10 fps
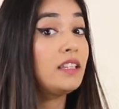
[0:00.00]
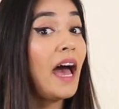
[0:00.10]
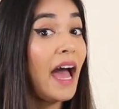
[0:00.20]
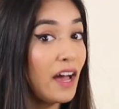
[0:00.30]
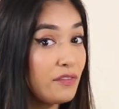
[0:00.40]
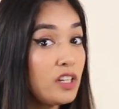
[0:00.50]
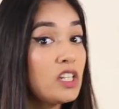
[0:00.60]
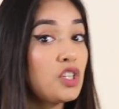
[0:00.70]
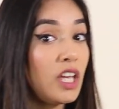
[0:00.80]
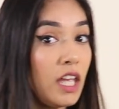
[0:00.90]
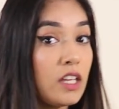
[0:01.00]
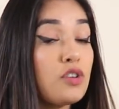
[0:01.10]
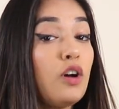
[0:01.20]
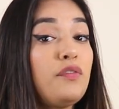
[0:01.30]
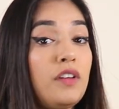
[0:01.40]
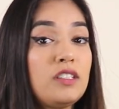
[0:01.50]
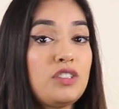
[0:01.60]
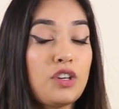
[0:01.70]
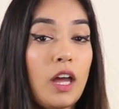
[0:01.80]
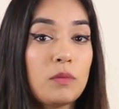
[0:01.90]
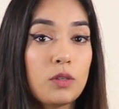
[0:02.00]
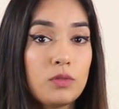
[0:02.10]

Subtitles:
the average age of Instagram